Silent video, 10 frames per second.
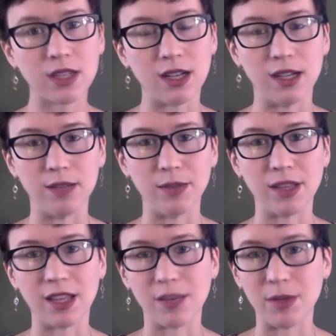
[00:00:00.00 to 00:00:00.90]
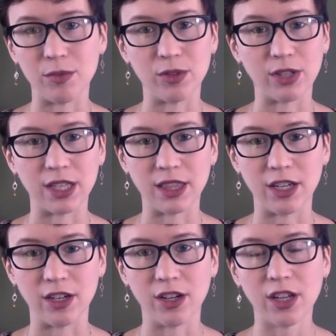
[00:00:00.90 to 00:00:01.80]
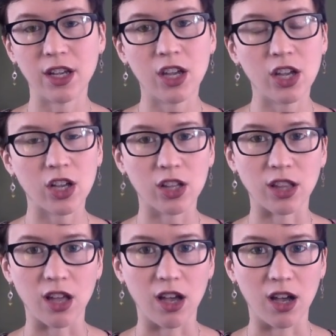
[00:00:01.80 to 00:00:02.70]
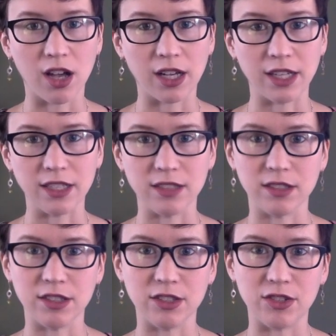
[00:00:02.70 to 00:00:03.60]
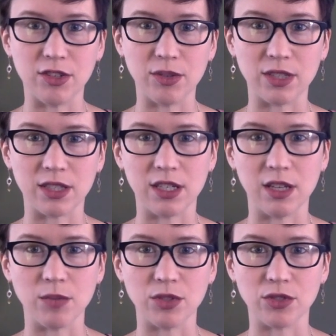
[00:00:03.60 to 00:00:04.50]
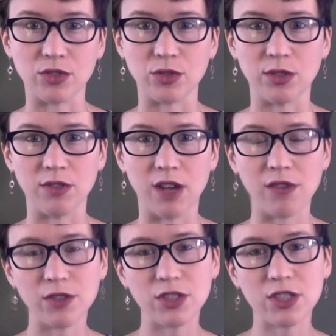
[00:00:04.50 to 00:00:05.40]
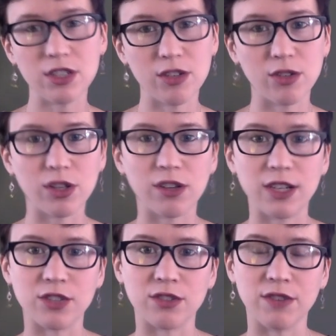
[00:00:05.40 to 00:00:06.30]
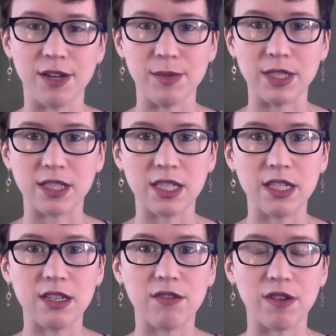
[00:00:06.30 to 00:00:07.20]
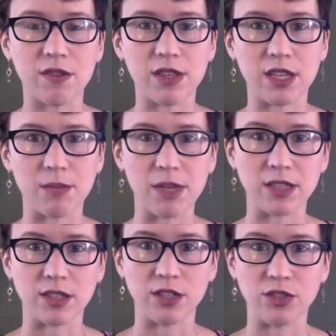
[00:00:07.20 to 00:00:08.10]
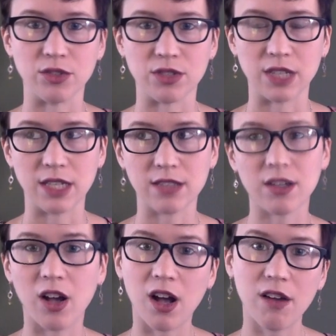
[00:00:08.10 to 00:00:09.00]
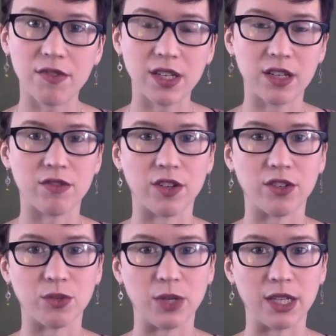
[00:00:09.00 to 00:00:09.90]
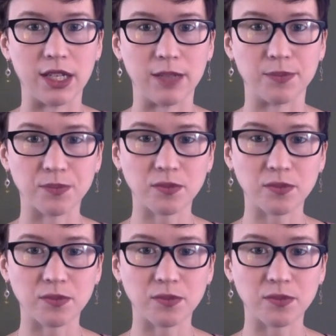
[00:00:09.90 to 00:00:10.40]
a lot of people look at their clock and just notice that the numbers are sort of off, or just look around your environment and see if everything makes logical sense. Often in a false awakening,